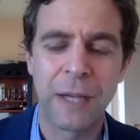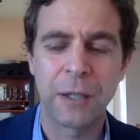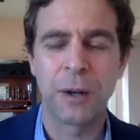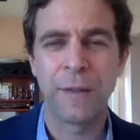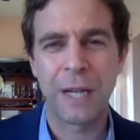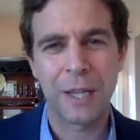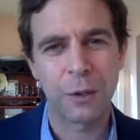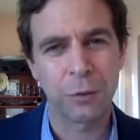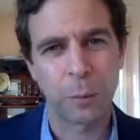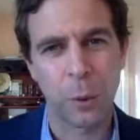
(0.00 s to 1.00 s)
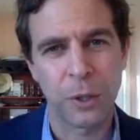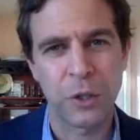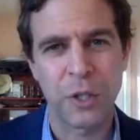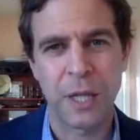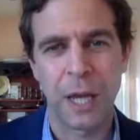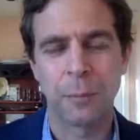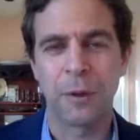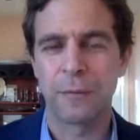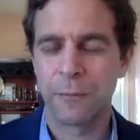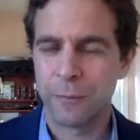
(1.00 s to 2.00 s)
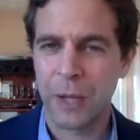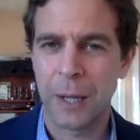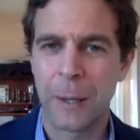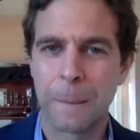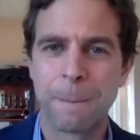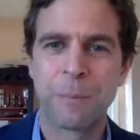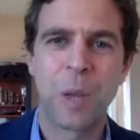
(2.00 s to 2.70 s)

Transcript: I don't have anything to report just yet, but um,